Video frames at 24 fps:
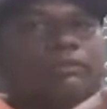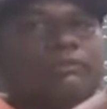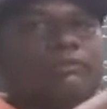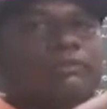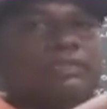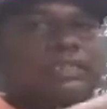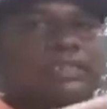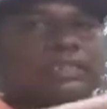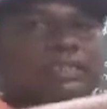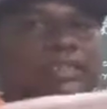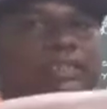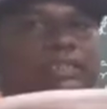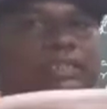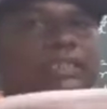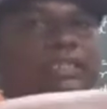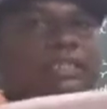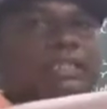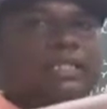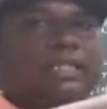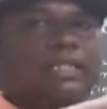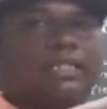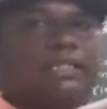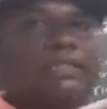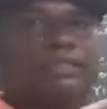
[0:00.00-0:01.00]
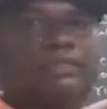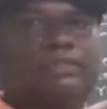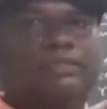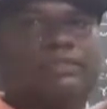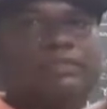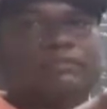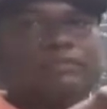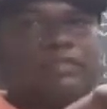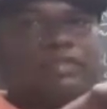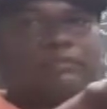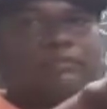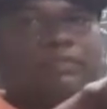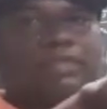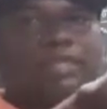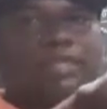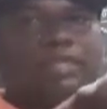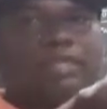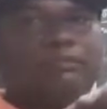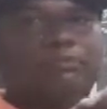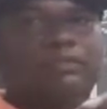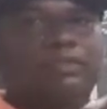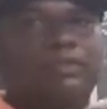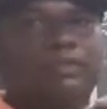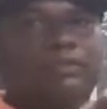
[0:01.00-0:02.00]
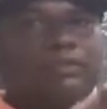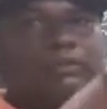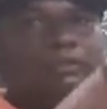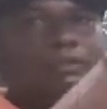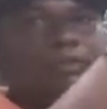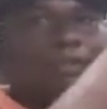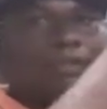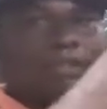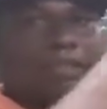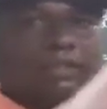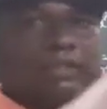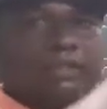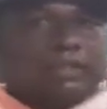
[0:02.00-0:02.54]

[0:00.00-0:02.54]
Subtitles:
deserted conditions where we can observe in